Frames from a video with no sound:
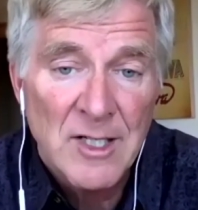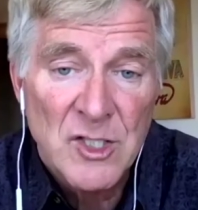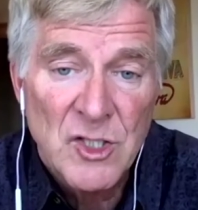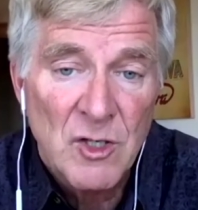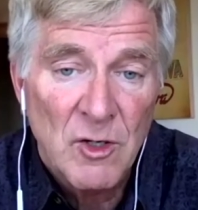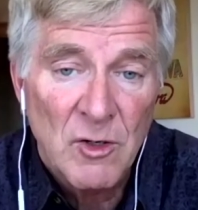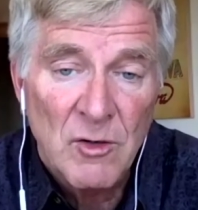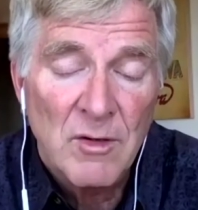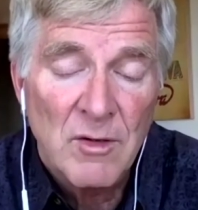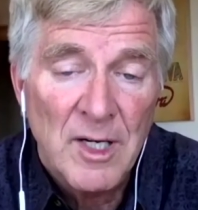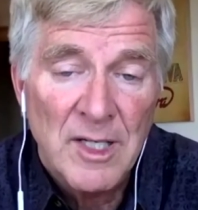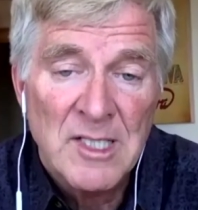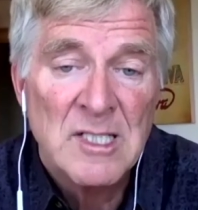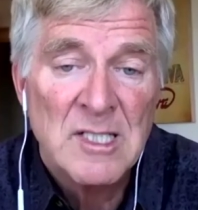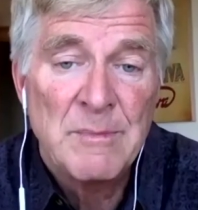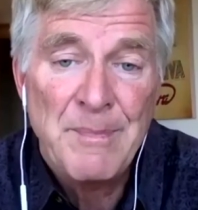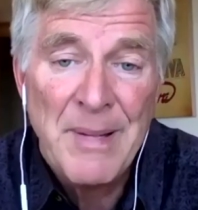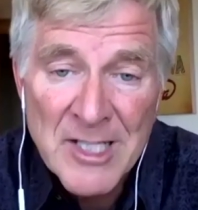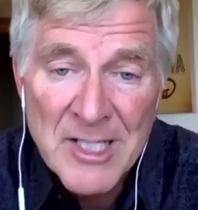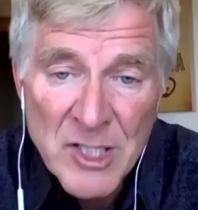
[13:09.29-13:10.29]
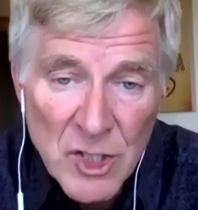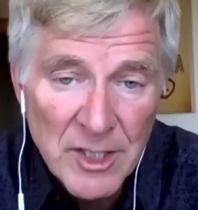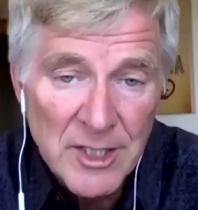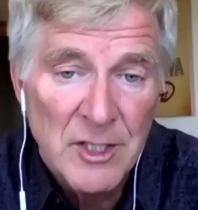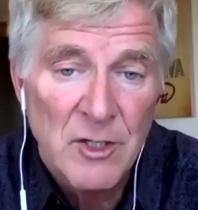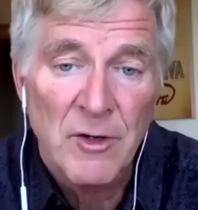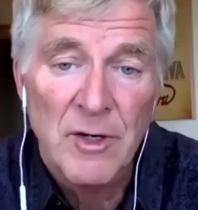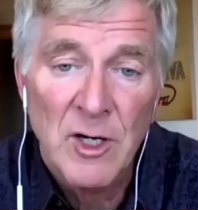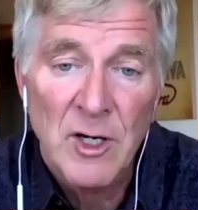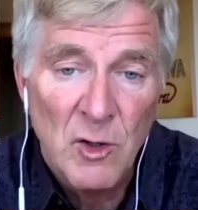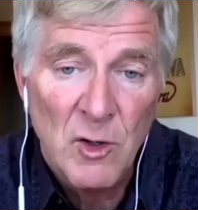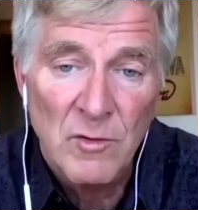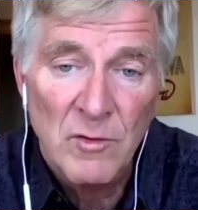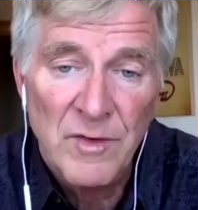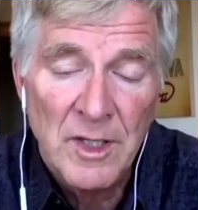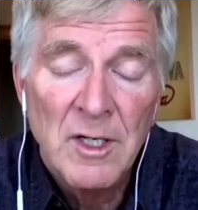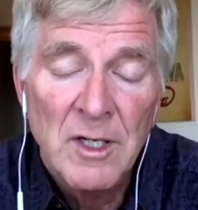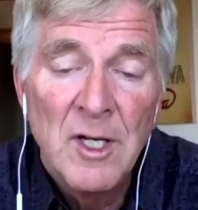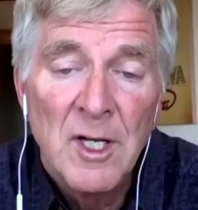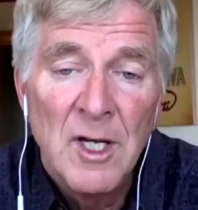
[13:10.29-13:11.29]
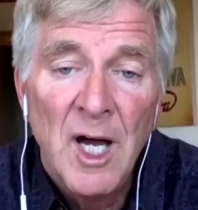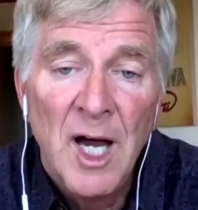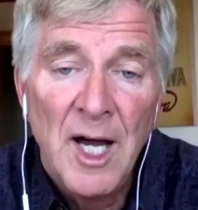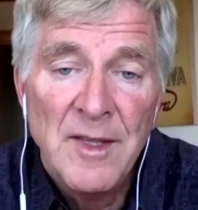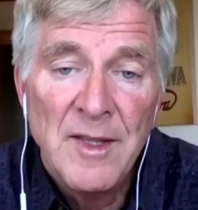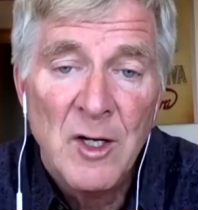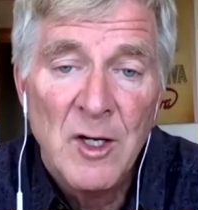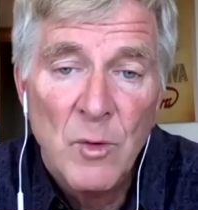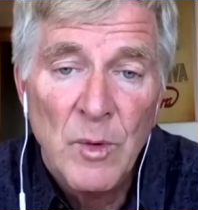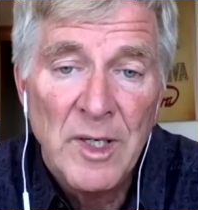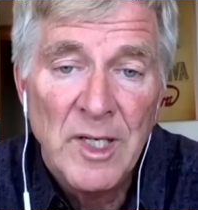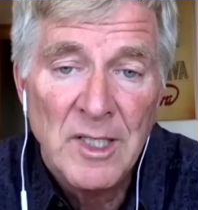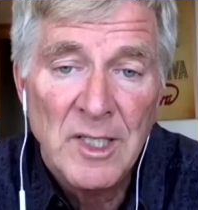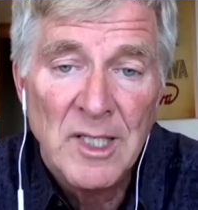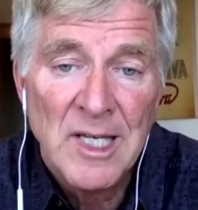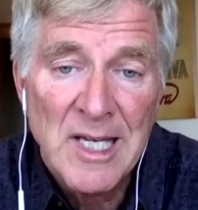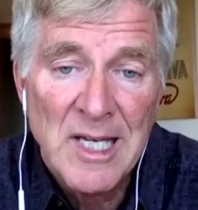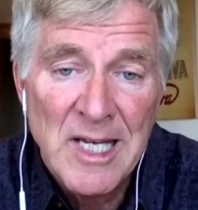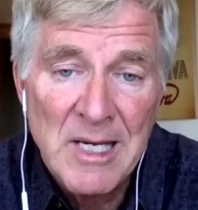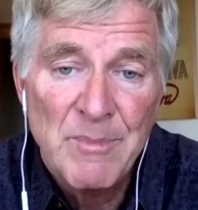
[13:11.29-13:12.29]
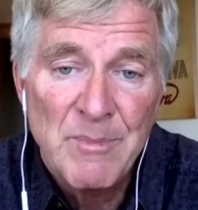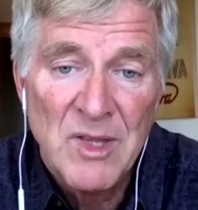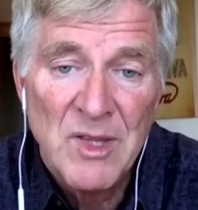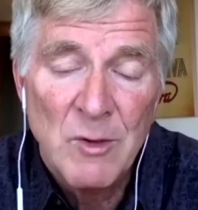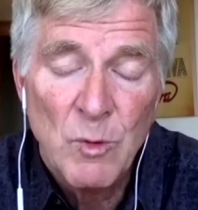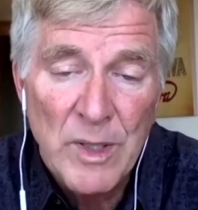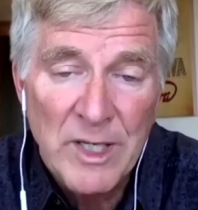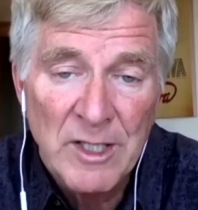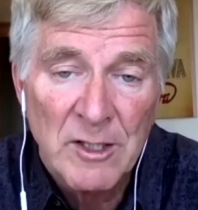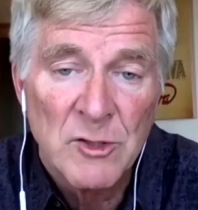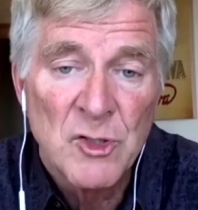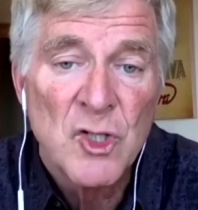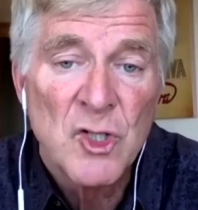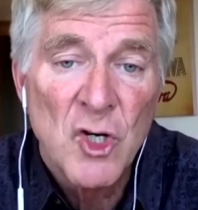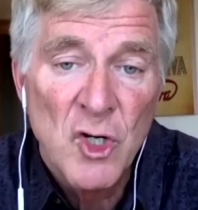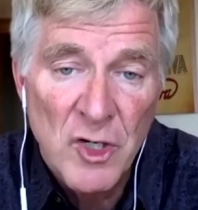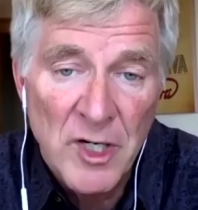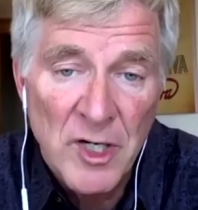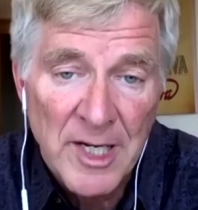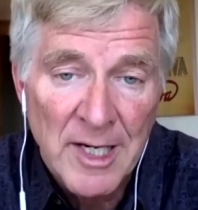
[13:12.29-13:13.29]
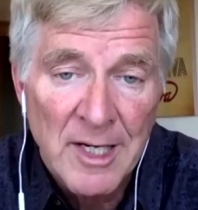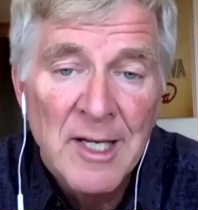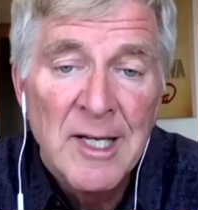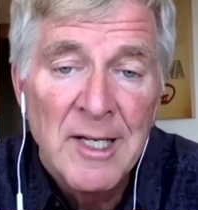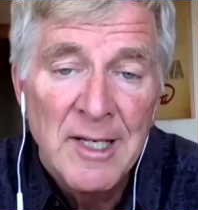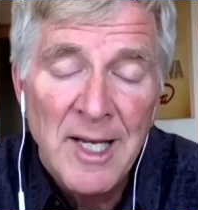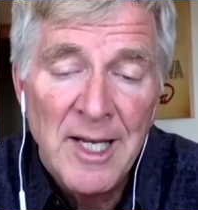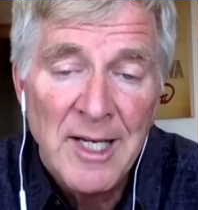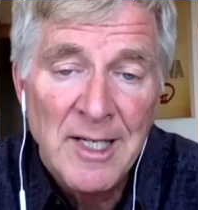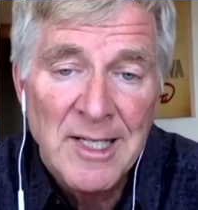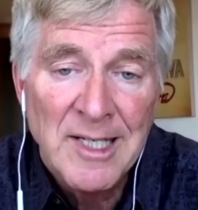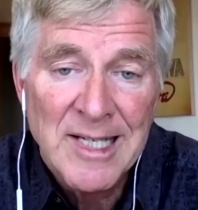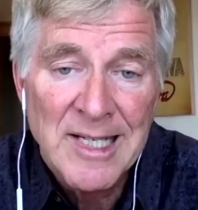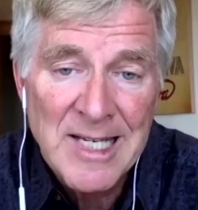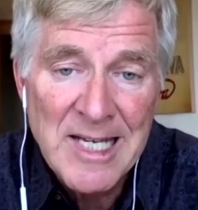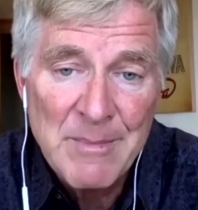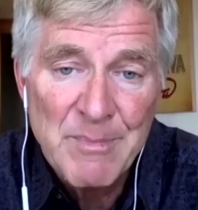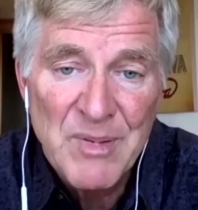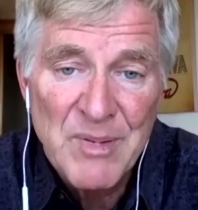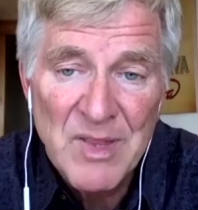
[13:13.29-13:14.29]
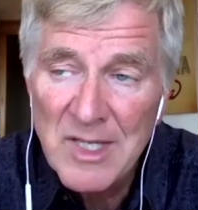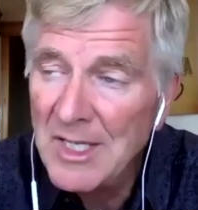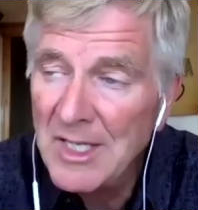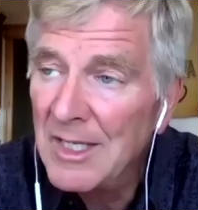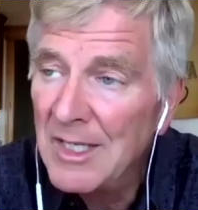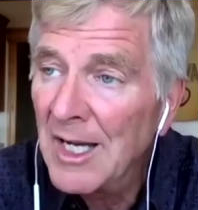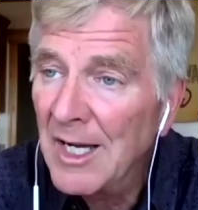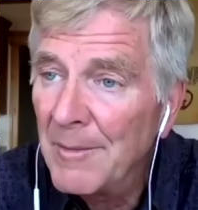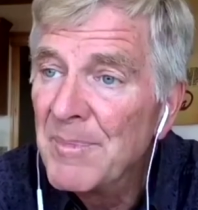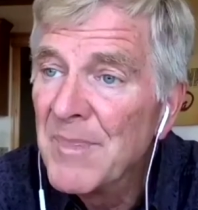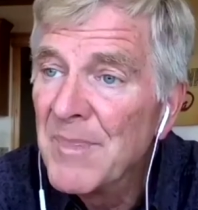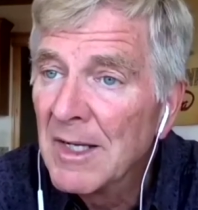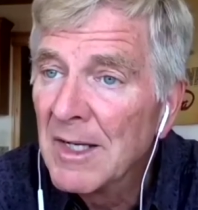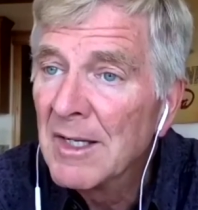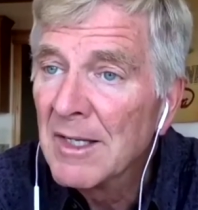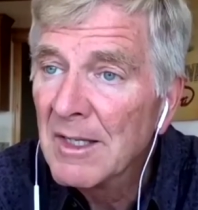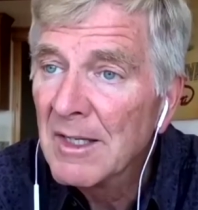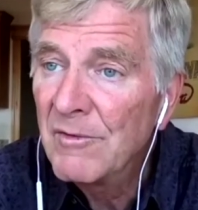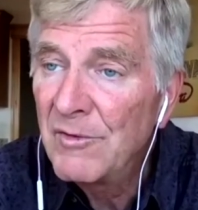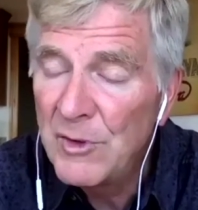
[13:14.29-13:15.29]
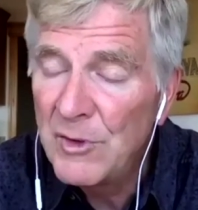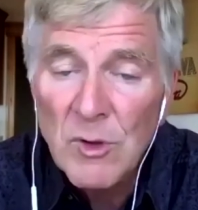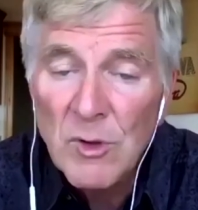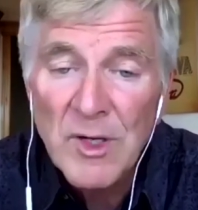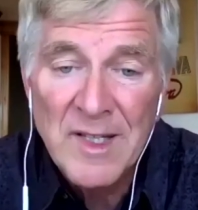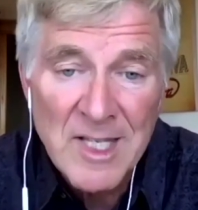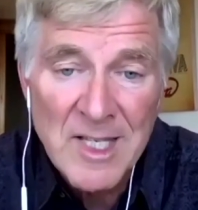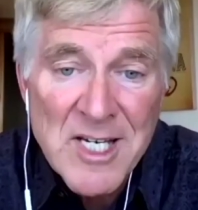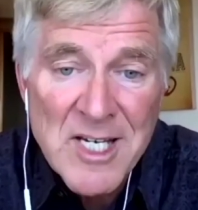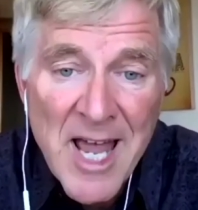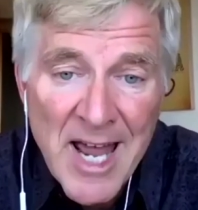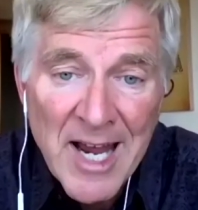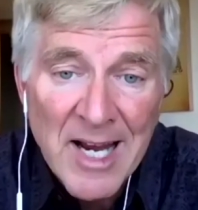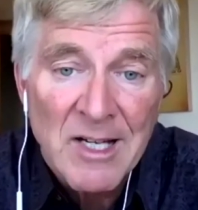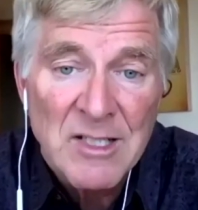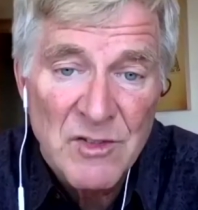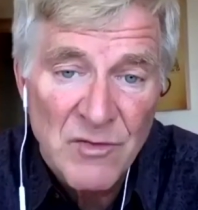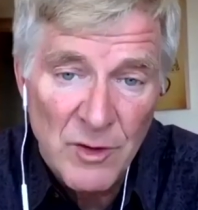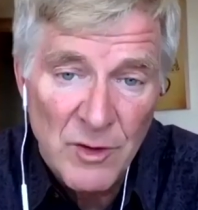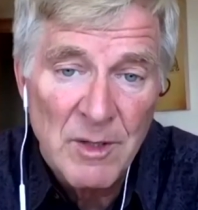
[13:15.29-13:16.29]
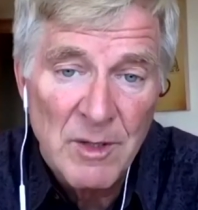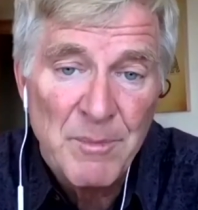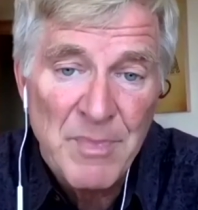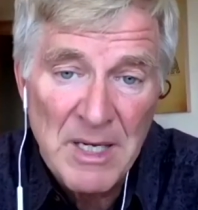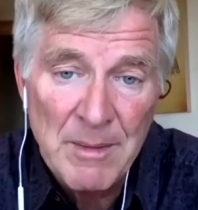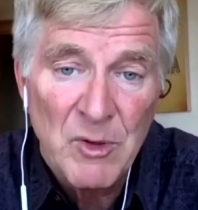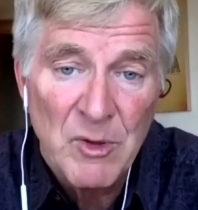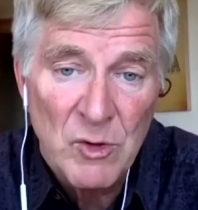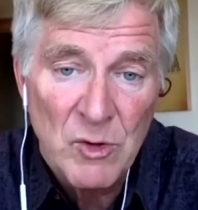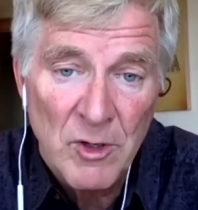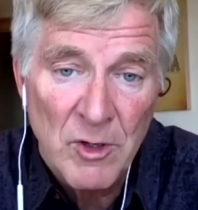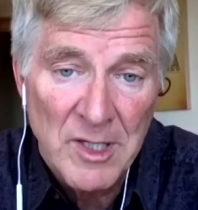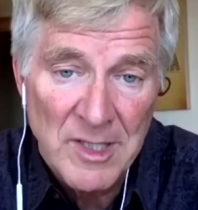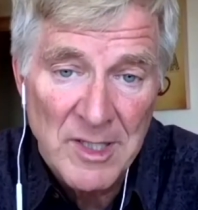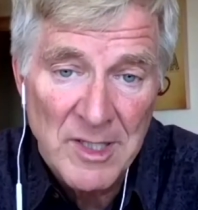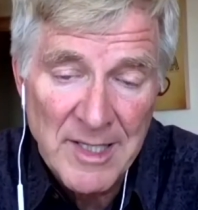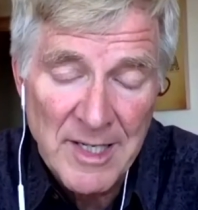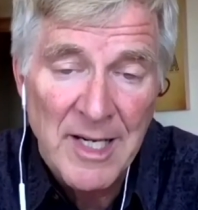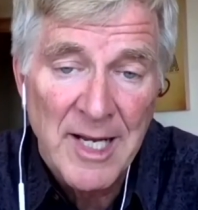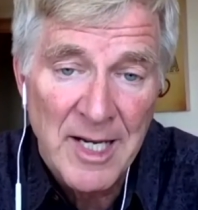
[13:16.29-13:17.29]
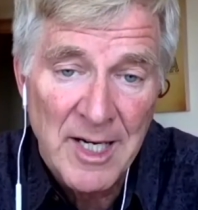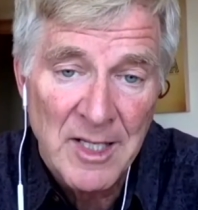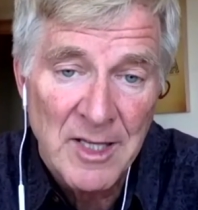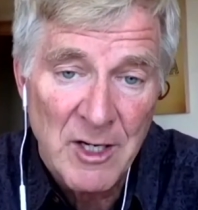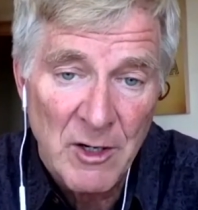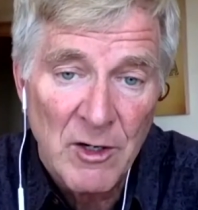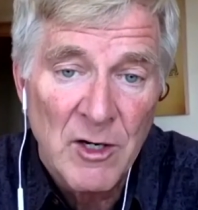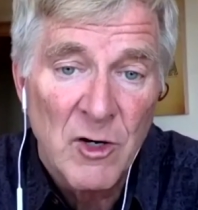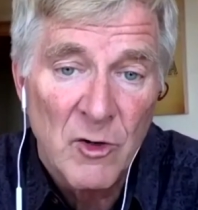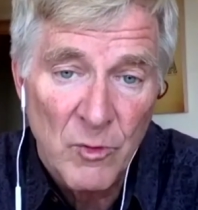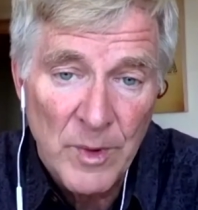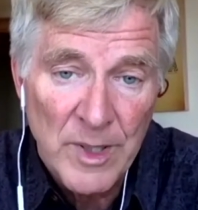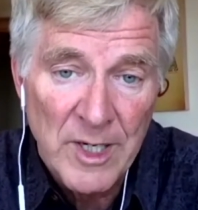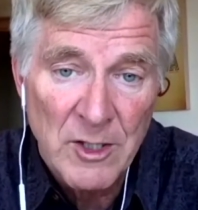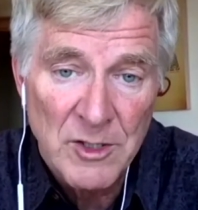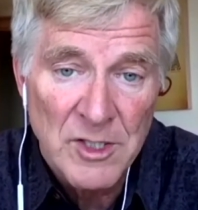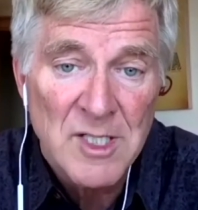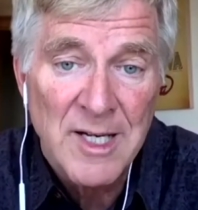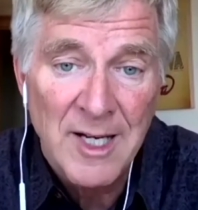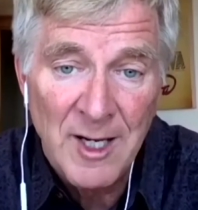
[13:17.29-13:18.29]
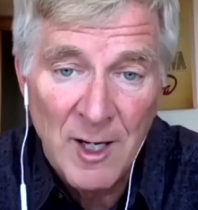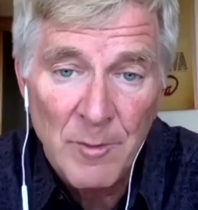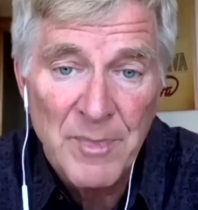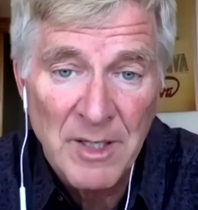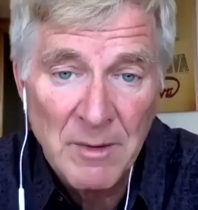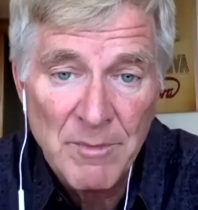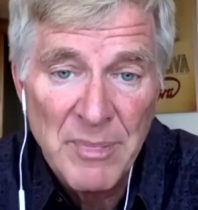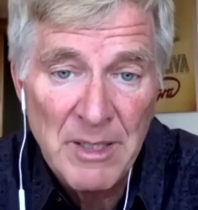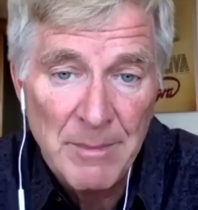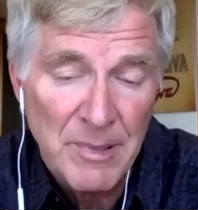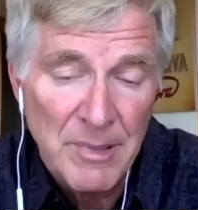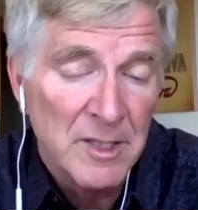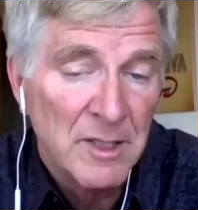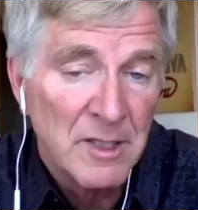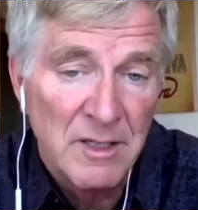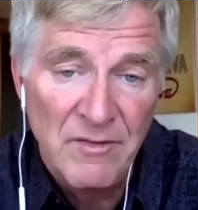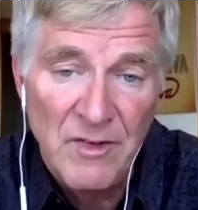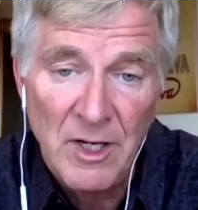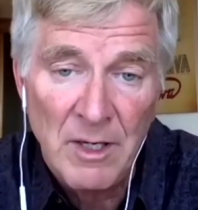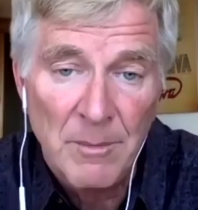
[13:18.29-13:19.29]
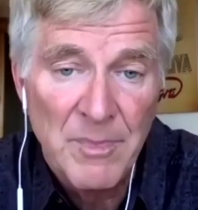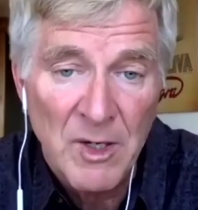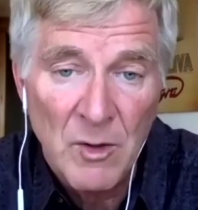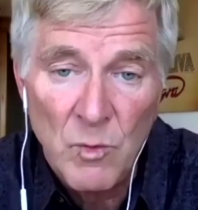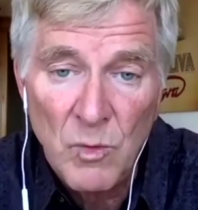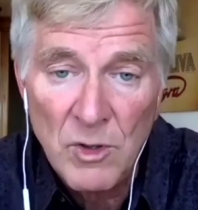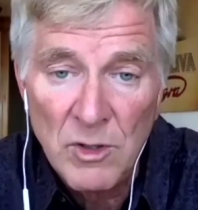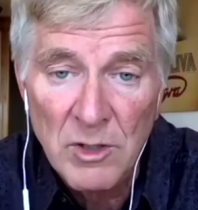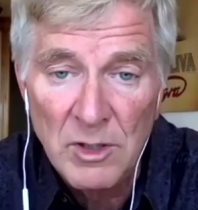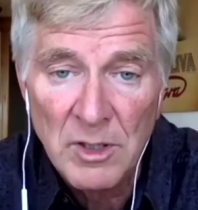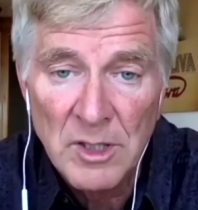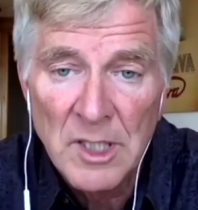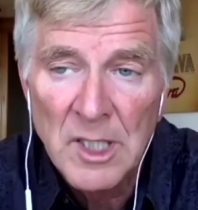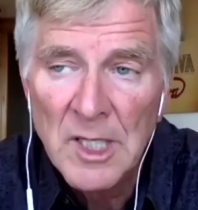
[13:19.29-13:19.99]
So especially during COVID, I think we need to keep the wheels turning and to keep the fueling the tanks for the people who are dedicating their careers to helping people in the developing world.